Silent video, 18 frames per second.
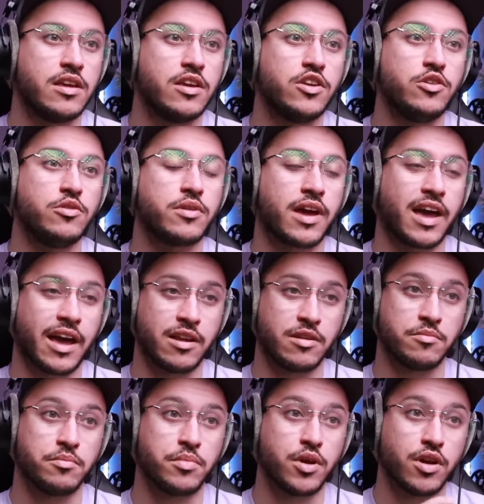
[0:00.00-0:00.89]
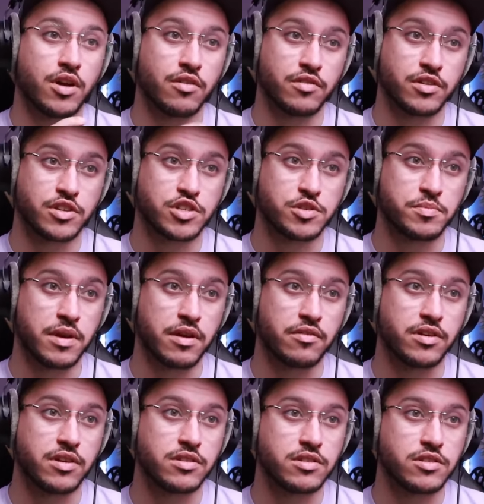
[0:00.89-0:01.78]
you can, per
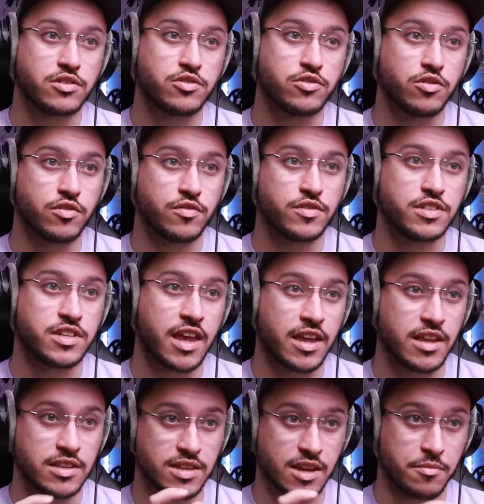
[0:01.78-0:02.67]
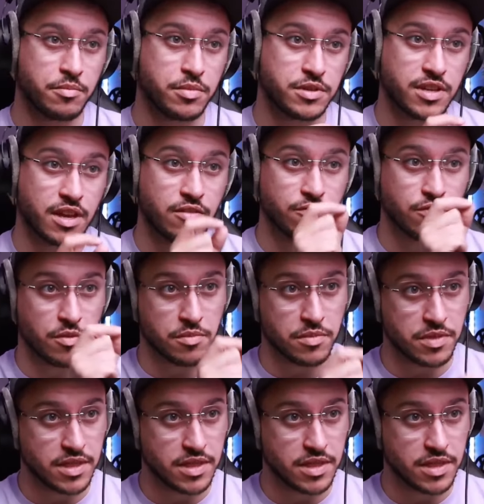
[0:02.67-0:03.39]
experience, sort of say 10% from